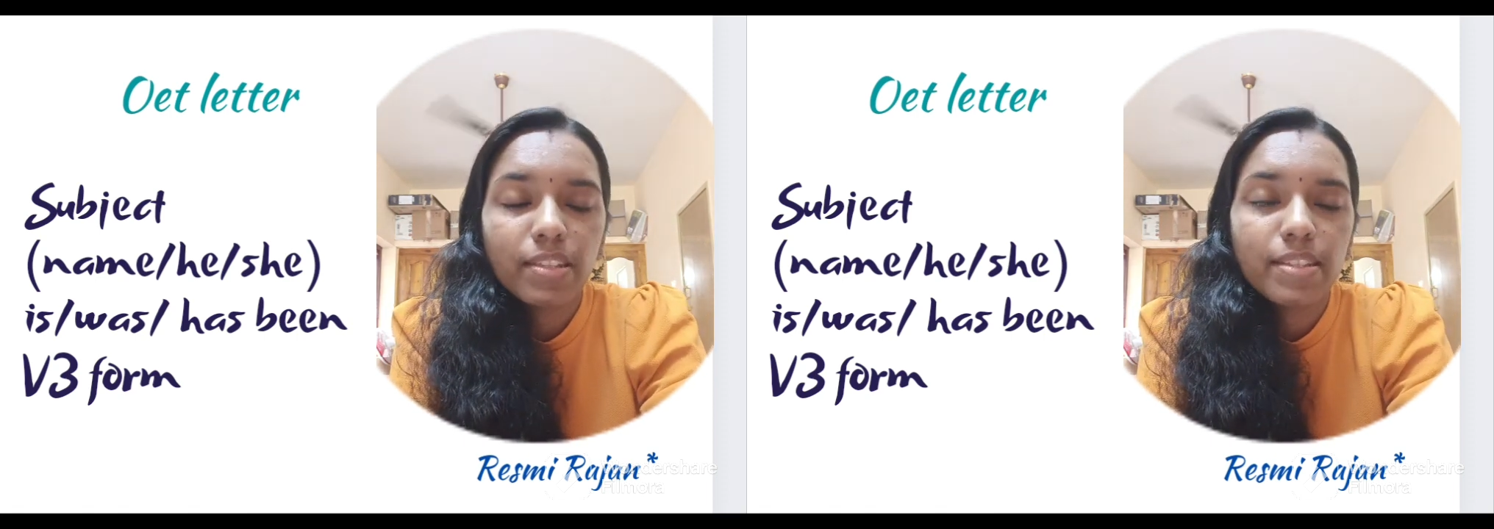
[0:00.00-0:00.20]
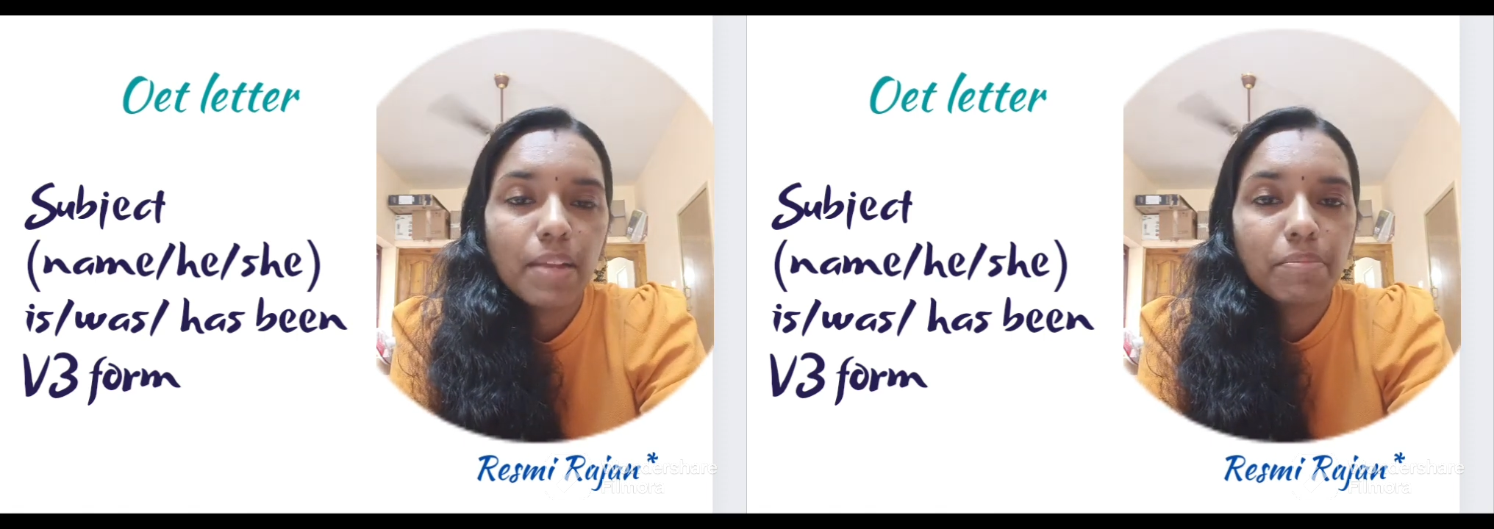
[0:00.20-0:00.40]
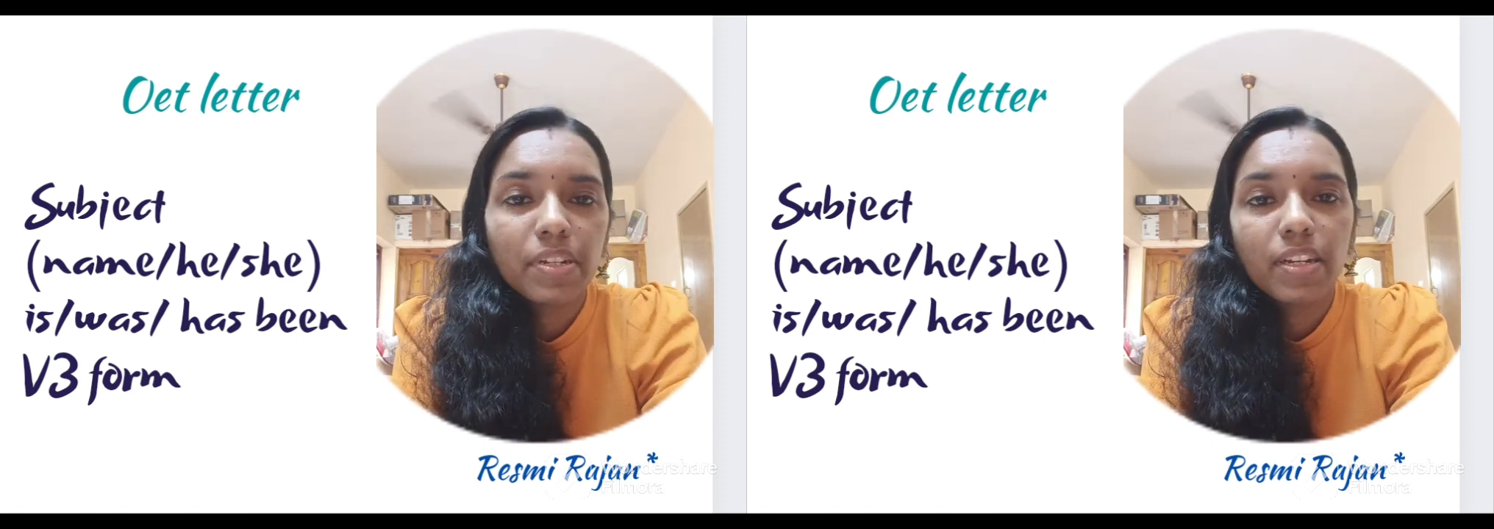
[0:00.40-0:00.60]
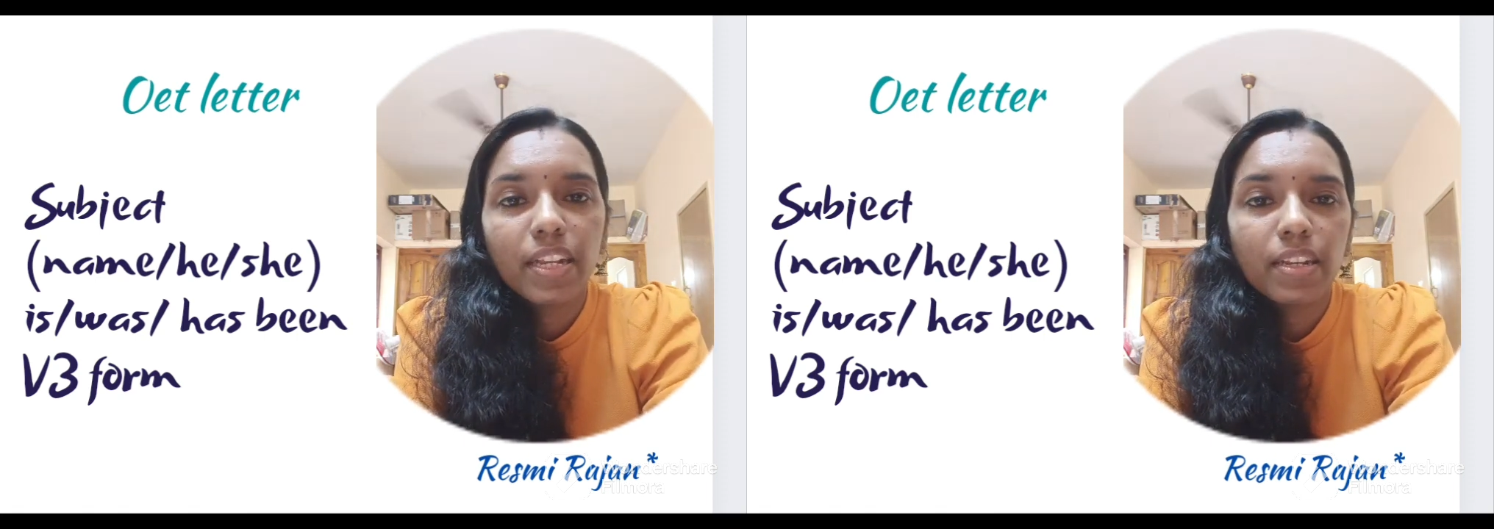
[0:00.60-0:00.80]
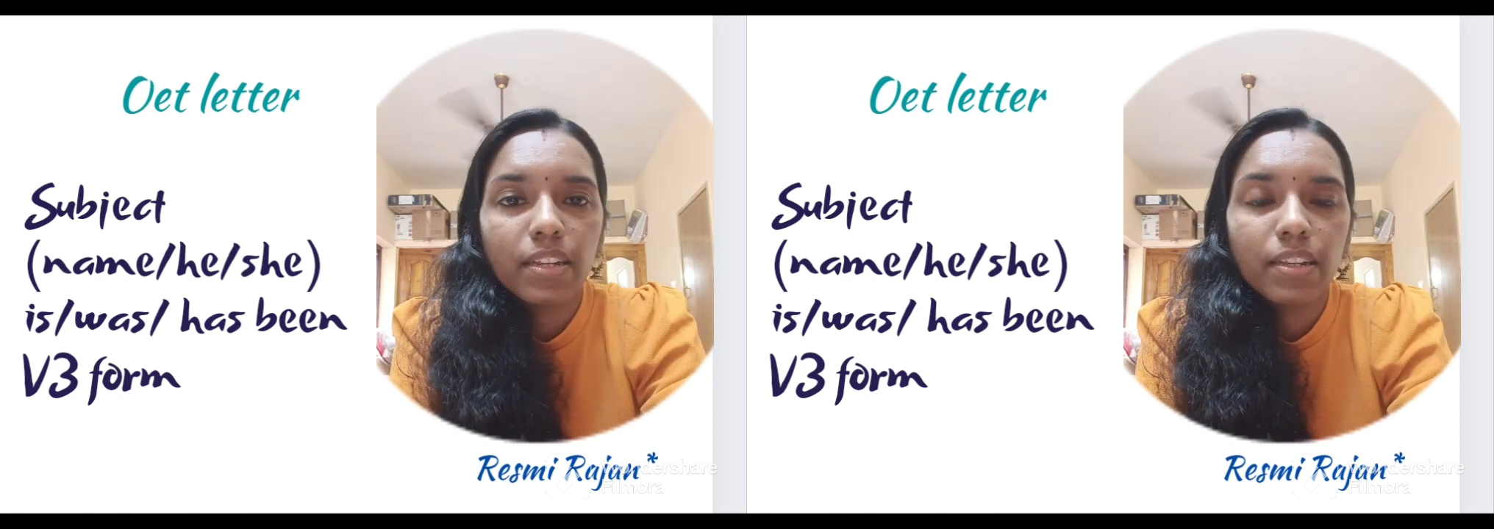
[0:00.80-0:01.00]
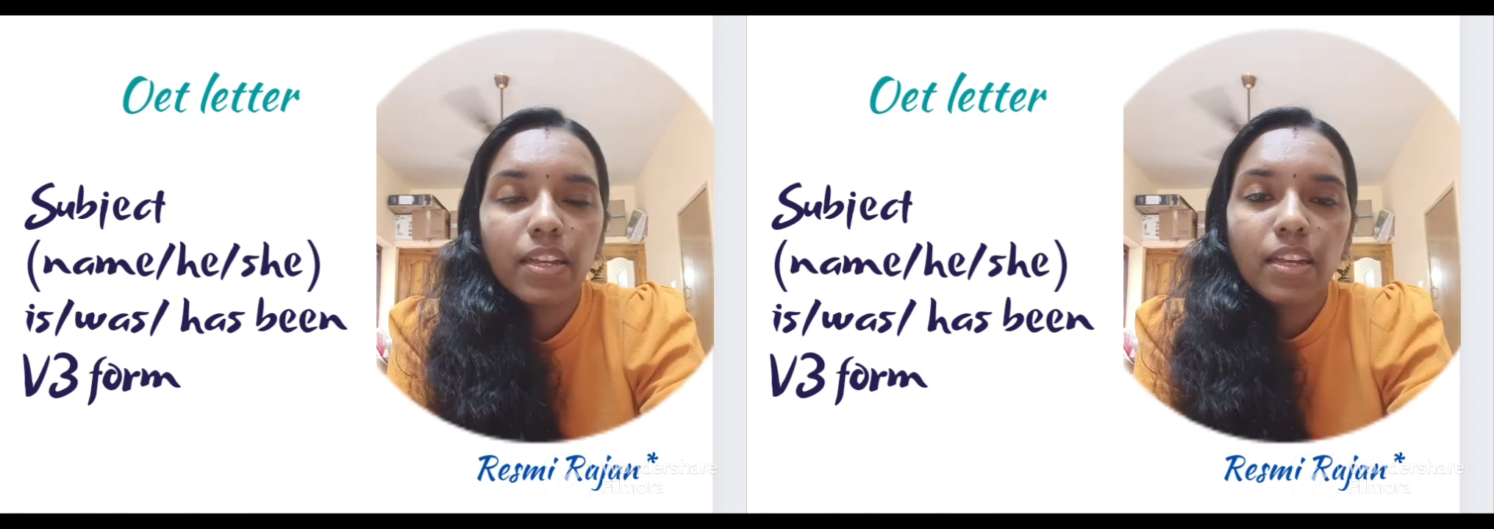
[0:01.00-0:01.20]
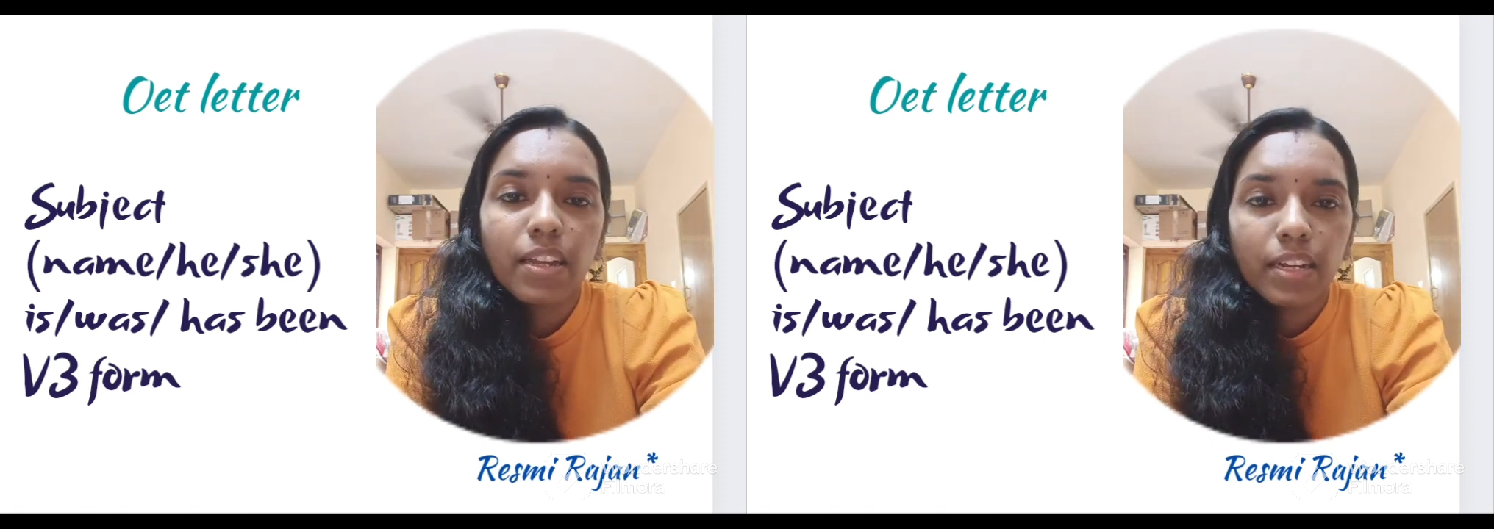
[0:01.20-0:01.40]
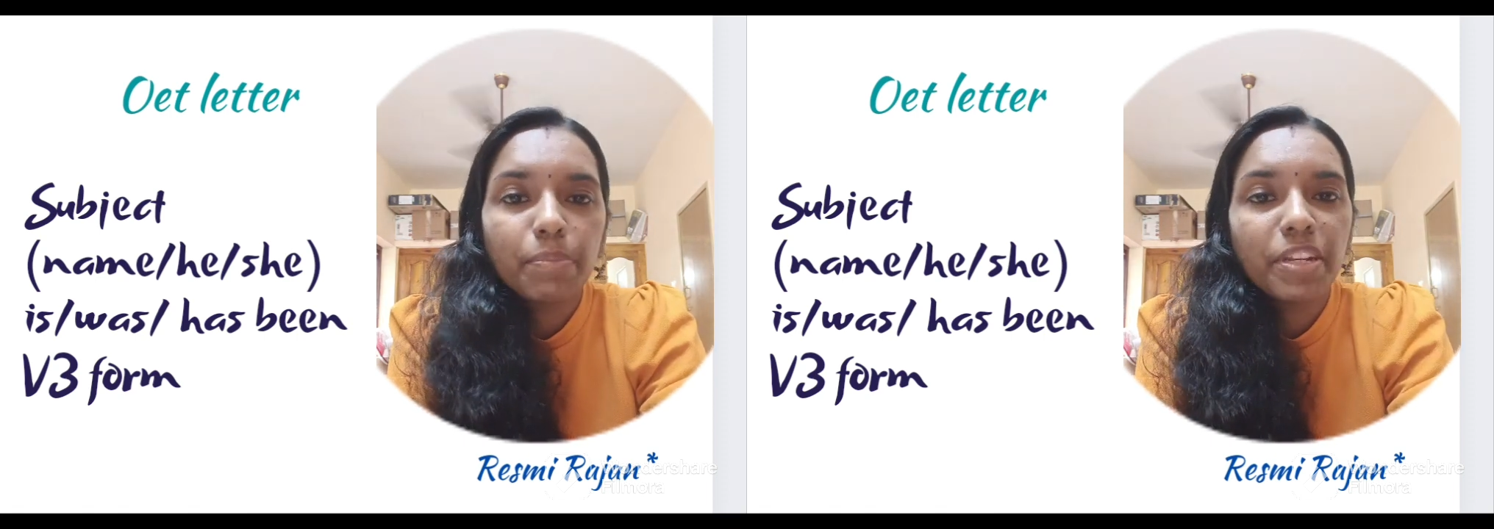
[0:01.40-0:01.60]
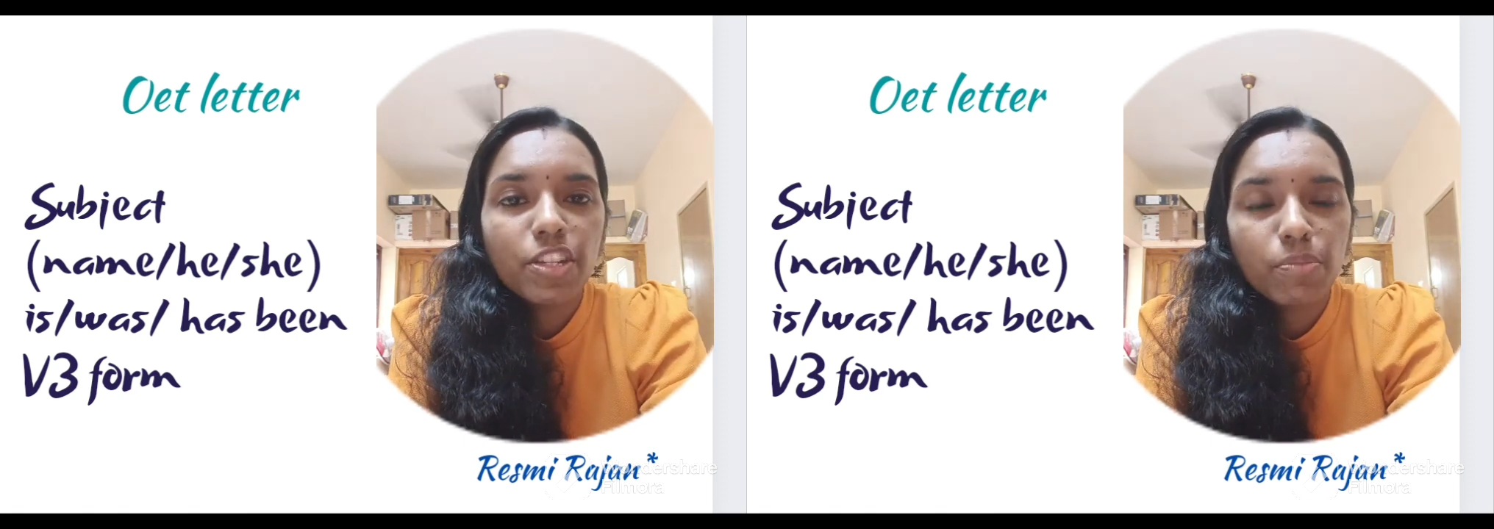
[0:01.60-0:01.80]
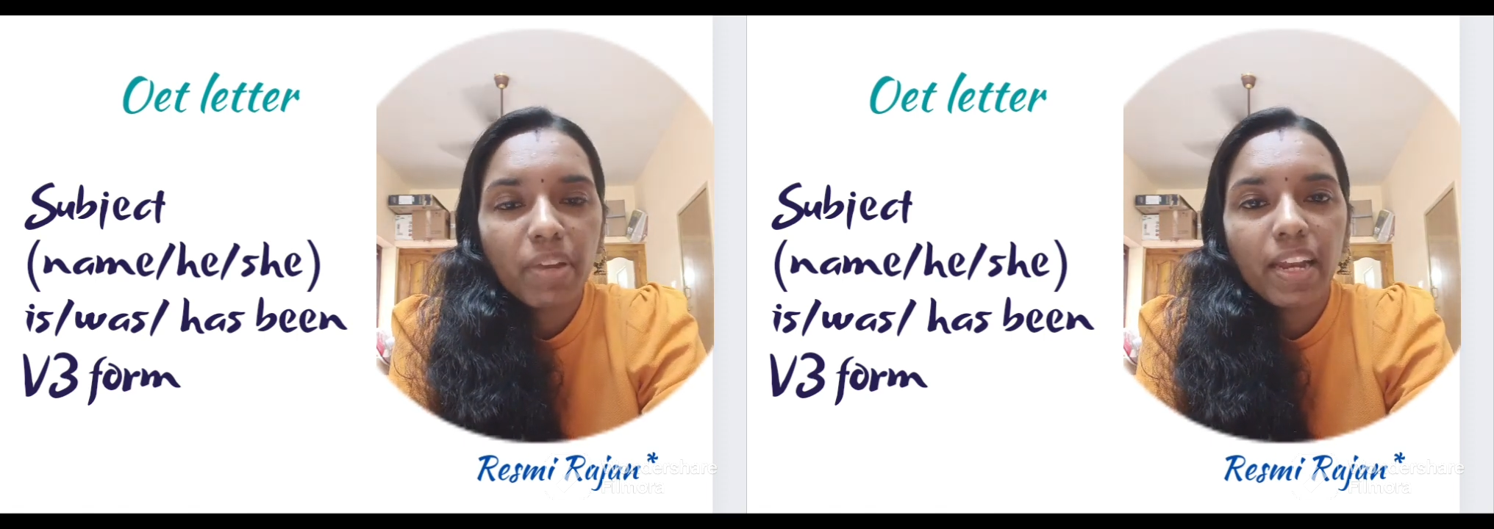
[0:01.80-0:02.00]
example, in the
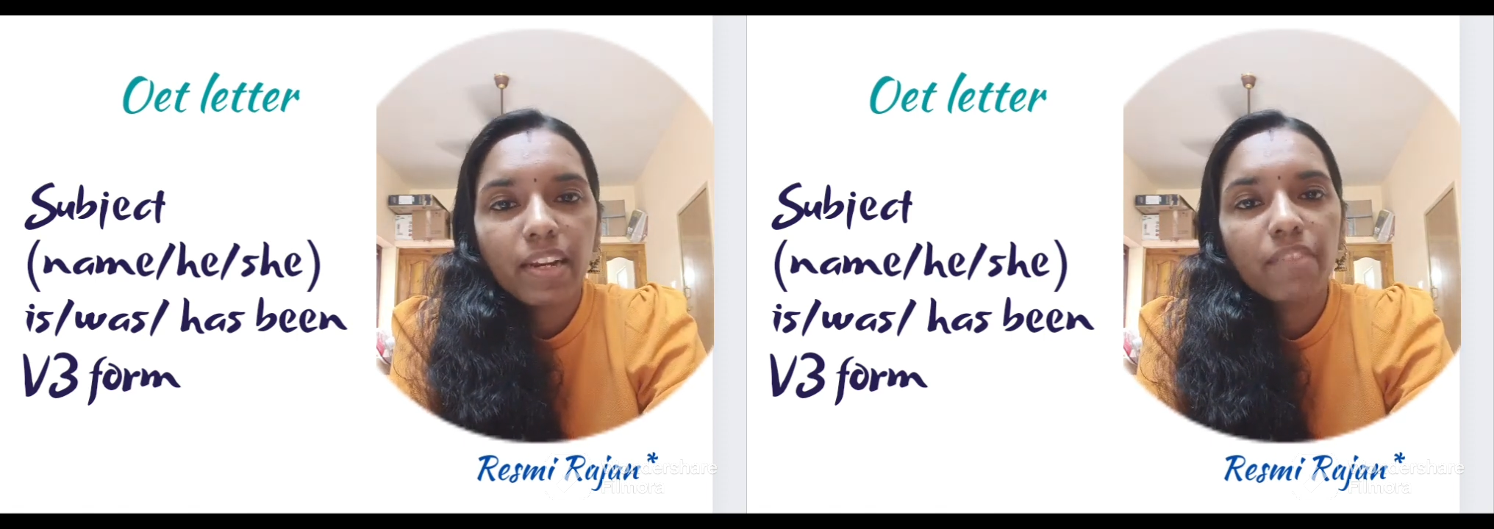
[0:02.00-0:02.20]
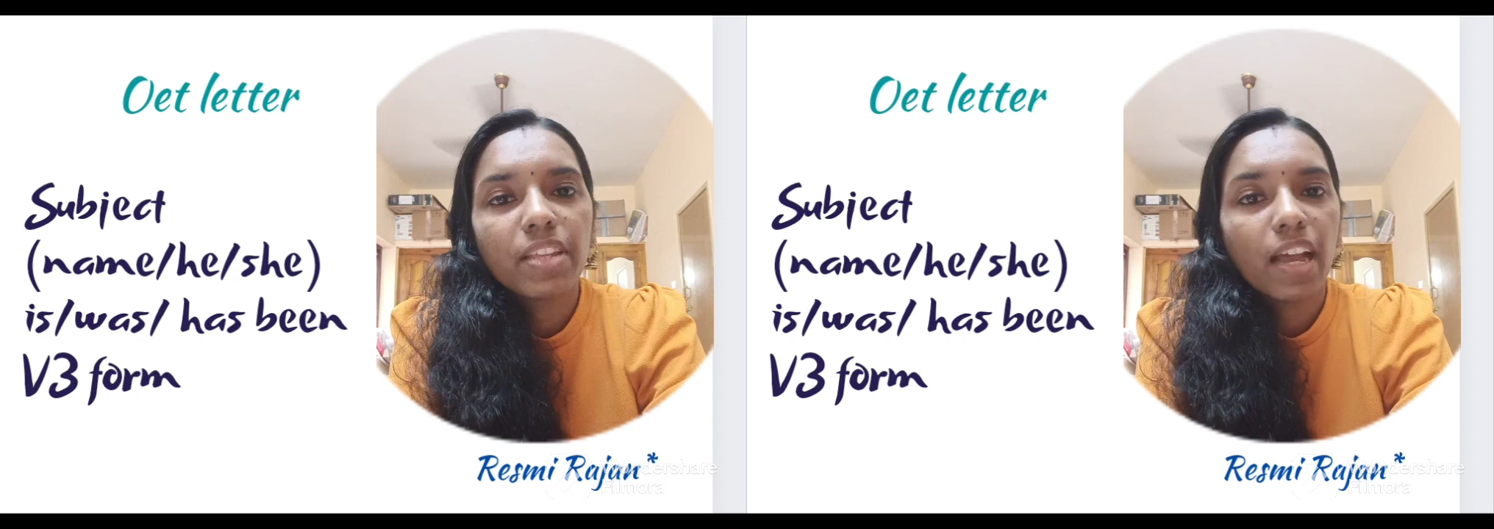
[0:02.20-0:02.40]
recommendation paragraph,